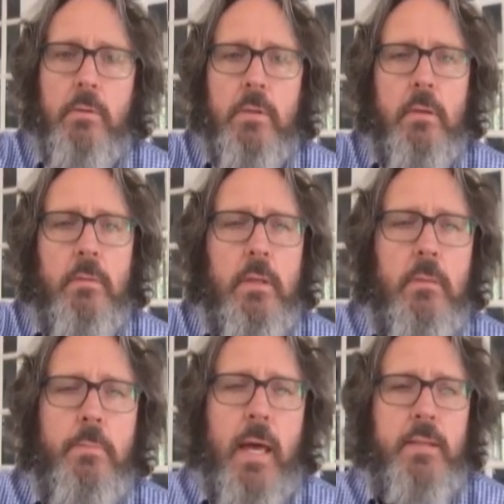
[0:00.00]
the
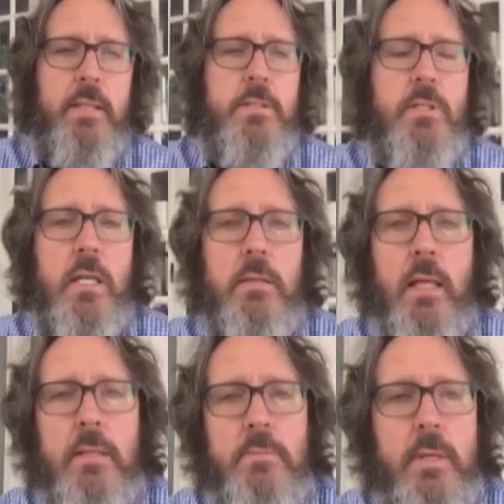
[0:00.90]
impact
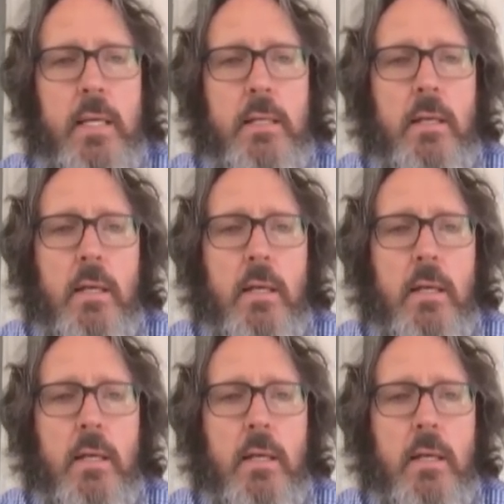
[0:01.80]
that's made.